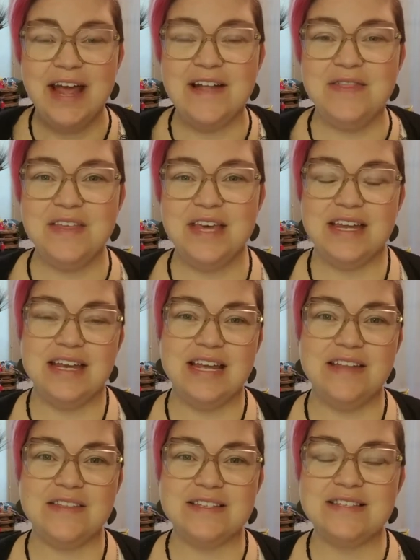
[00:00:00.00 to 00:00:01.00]
And then
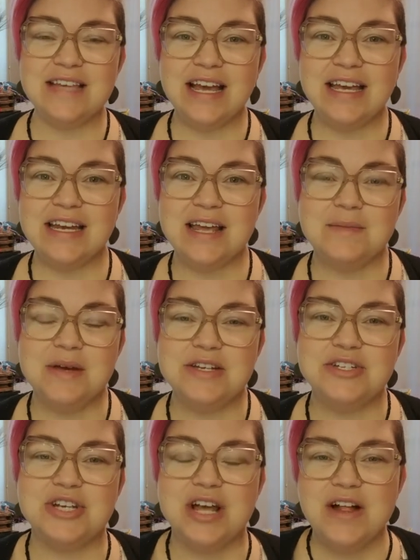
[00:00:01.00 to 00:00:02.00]
in the second
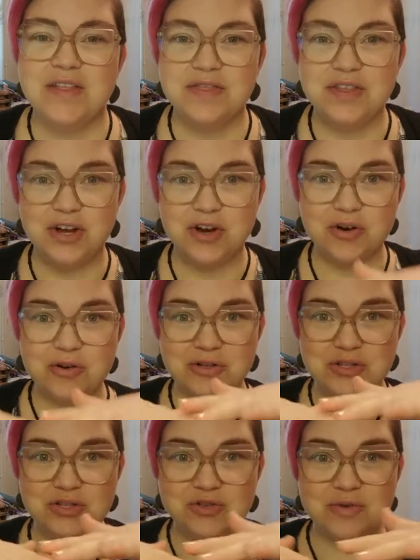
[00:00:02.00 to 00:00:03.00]
image, the
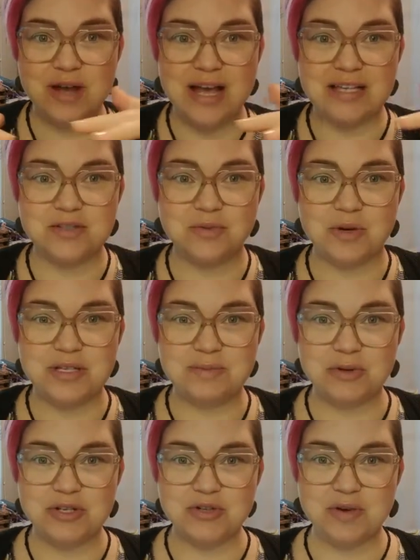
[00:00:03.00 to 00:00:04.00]
girl's dress was
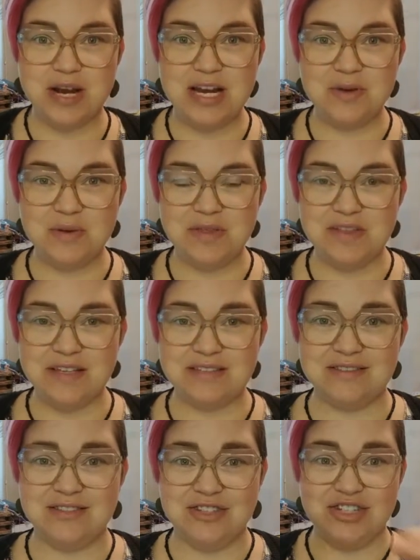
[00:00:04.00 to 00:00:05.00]
portrayed with
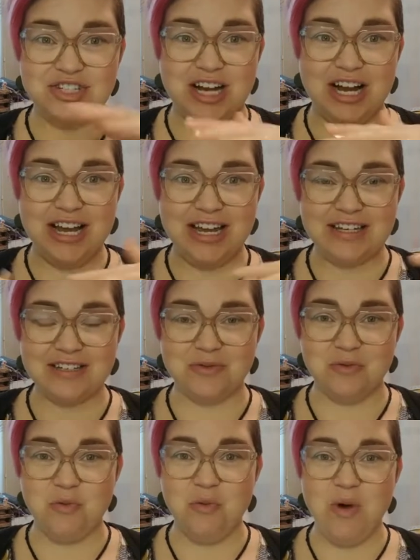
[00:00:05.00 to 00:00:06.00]
this giant,
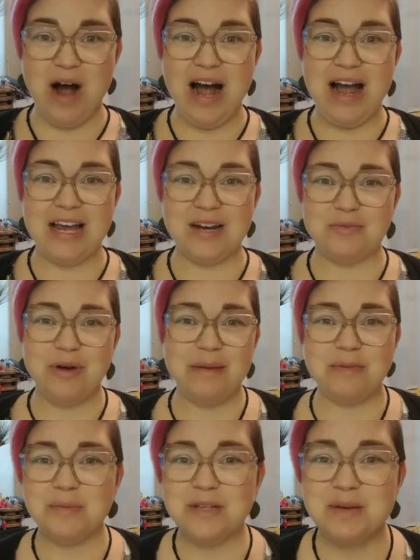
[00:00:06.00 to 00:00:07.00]
wide,
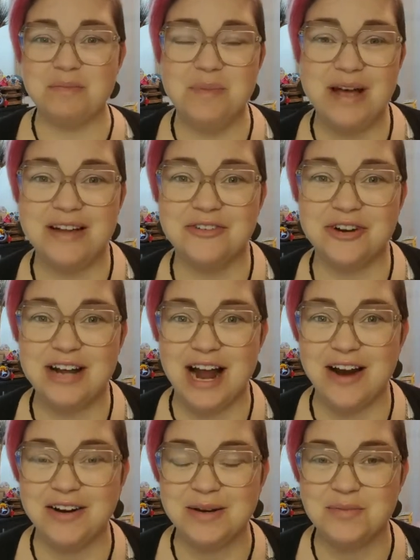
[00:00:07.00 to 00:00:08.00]
probably a bed or an
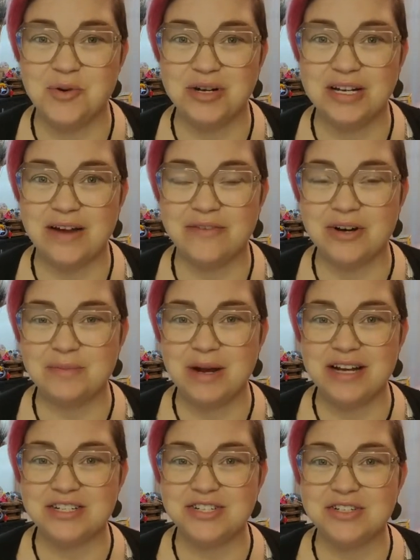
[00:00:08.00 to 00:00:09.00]
ironing board covering by
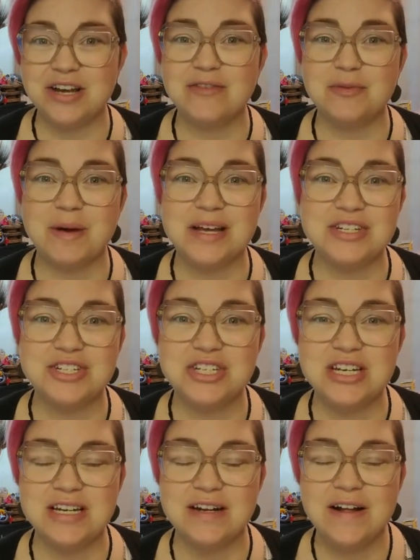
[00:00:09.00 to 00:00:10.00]
a, covered by a
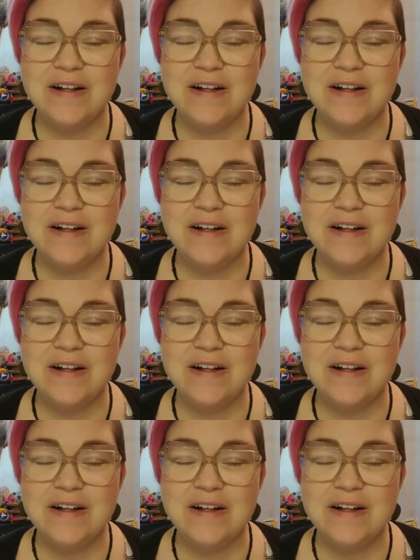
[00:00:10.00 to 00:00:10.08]
sheet.